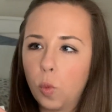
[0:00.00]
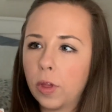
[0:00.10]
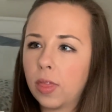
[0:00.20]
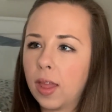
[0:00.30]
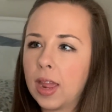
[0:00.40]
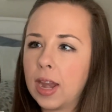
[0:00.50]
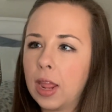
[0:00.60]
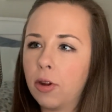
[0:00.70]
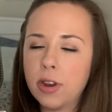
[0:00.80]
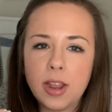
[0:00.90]
With like an
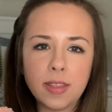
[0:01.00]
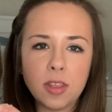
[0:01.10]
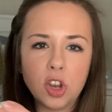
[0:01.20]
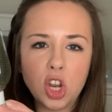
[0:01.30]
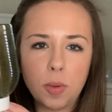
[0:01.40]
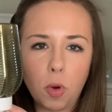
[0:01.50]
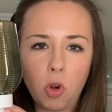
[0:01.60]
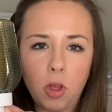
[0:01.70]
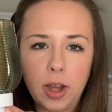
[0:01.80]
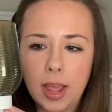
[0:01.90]
iridescent
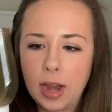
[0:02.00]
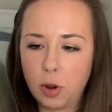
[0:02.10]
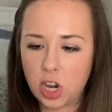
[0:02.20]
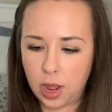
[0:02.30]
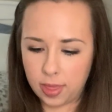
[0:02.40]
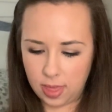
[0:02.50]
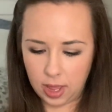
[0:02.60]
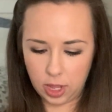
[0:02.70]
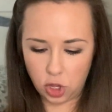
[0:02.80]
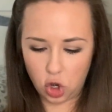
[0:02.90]
shimmer on it, which I
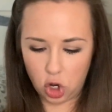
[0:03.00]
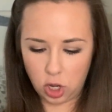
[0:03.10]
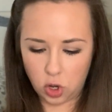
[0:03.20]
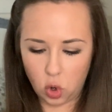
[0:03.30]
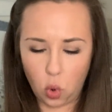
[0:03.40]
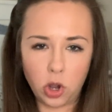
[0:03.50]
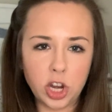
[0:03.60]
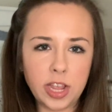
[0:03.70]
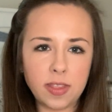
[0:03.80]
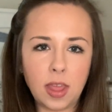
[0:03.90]
think is just
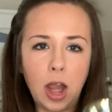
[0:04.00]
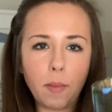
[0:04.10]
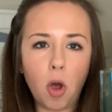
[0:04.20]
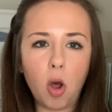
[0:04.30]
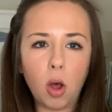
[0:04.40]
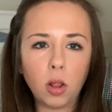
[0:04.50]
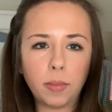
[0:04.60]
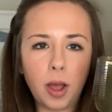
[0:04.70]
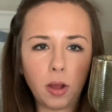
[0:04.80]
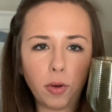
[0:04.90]
gorgeous. And I'm all
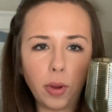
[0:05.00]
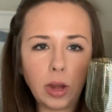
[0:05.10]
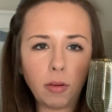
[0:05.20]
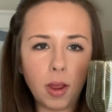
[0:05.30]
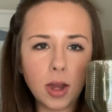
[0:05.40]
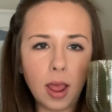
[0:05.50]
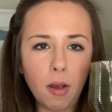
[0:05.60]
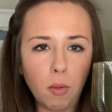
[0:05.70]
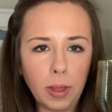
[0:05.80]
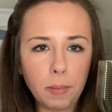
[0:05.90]
about green right
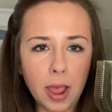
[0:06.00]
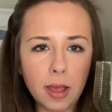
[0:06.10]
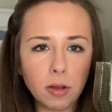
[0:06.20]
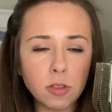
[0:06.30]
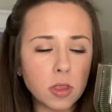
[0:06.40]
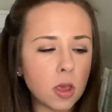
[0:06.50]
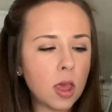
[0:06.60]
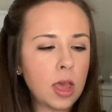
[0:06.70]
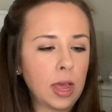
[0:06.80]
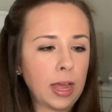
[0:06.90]
now in my house.
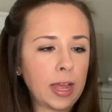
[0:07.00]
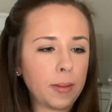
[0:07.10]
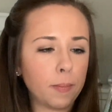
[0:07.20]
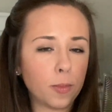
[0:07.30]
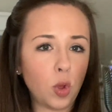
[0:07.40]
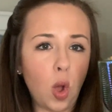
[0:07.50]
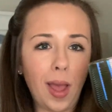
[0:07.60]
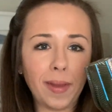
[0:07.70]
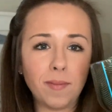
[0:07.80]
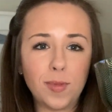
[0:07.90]
So
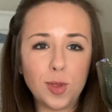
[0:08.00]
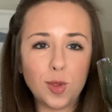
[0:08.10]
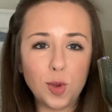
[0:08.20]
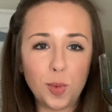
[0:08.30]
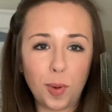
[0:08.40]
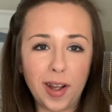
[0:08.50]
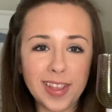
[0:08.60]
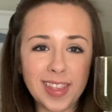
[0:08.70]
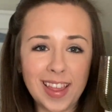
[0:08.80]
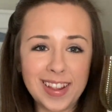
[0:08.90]
I'm super
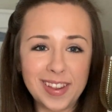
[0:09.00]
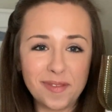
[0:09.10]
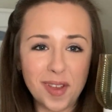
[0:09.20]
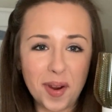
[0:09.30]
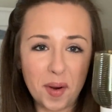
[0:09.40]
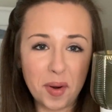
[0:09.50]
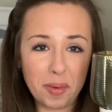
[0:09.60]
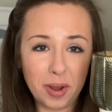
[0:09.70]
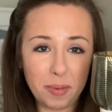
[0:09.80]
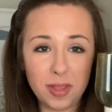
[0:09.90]
excited to figure out where I'm
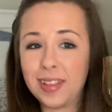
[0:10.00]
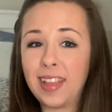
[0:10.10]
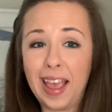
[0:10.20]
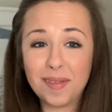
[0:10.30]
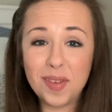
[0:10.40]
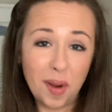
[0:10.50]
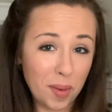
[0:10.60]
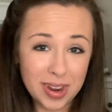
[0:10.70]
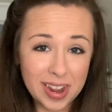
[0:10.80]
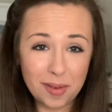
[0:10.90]
going to put this. I have no
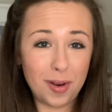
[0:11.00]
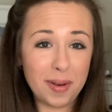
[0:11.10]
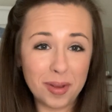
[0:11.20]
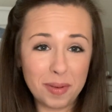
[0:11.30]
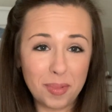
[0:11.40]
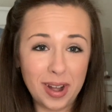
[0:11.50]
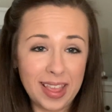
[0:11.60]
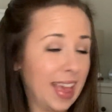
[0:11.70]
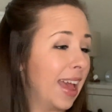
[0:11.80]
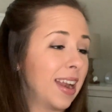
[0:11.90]
idea where I'm going to put it
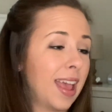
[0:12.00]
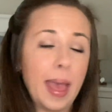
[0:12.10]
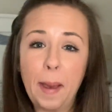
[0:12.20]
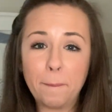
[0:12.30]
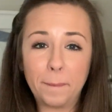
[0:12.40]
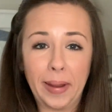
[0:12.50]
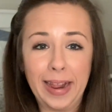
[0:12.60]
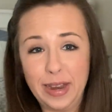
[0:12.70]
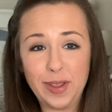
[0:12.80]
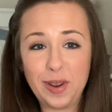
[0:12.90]
yet, but I
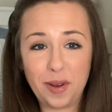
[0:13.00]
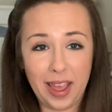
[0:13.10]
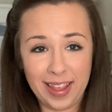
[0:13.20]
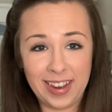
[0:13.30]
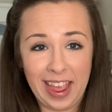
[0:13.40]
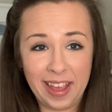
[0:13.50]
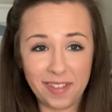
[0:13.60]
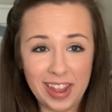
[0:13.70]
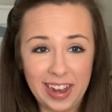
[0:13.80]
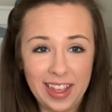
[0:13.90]
just knew I had to have it